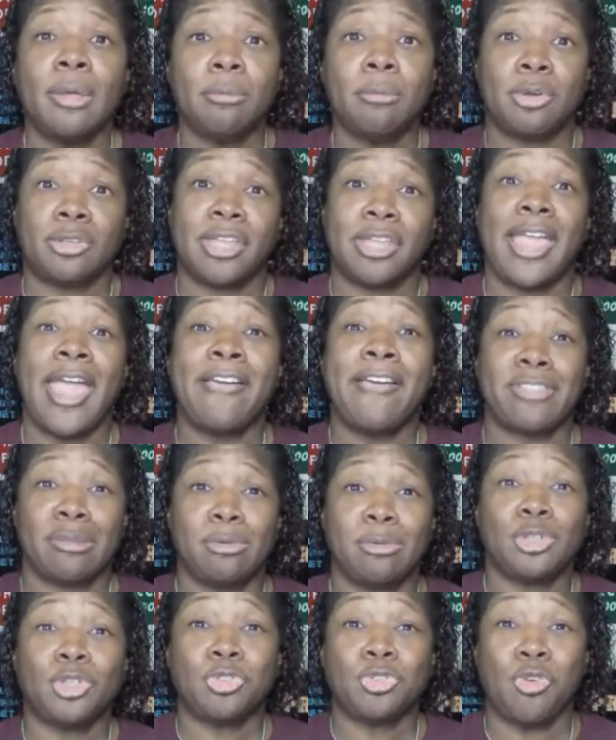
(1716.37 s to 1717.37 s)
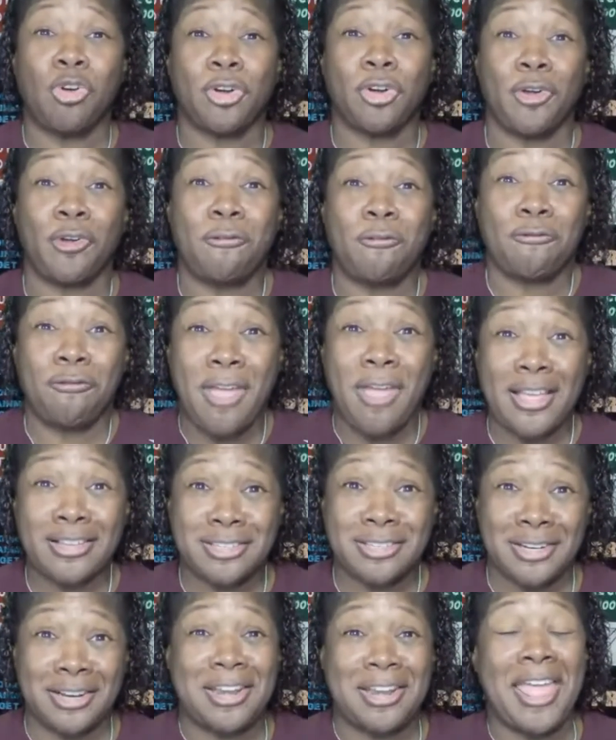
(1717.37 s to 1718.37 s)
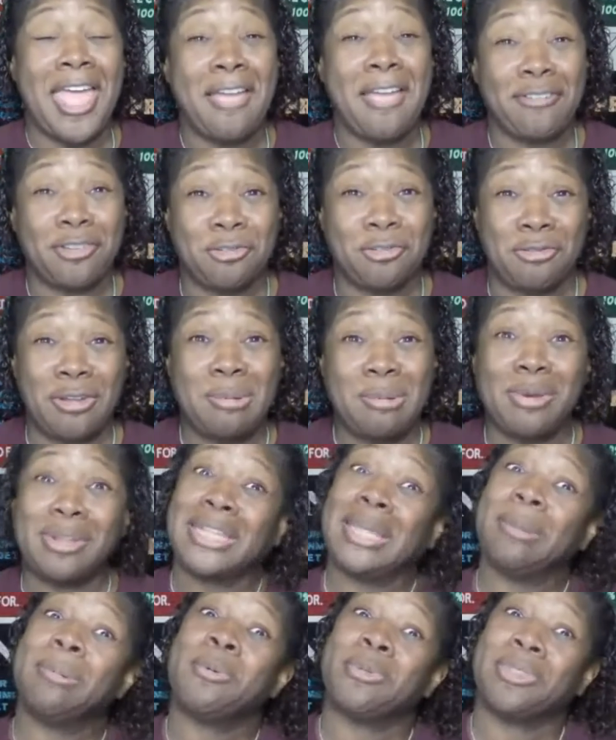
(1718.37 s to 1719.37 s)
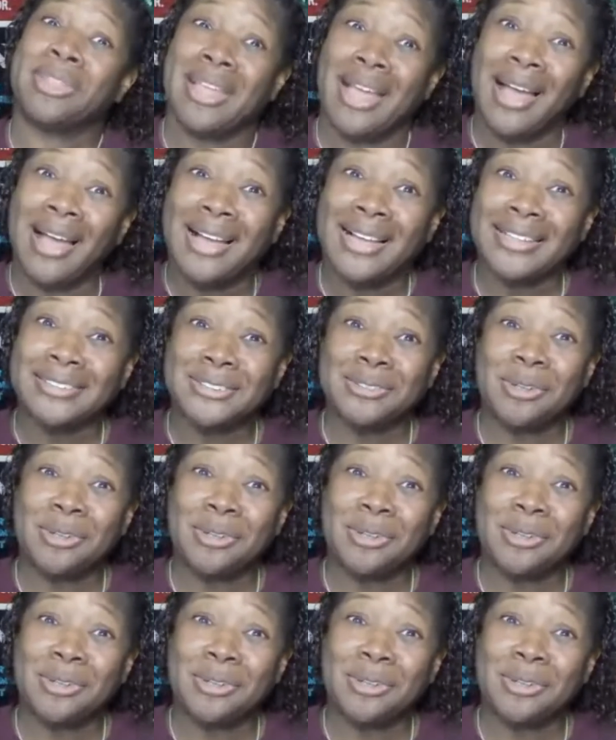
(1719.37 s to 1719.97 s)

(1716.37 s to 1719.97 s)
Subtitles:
because they have to be stronger and faster than the average female to keep up with the guys.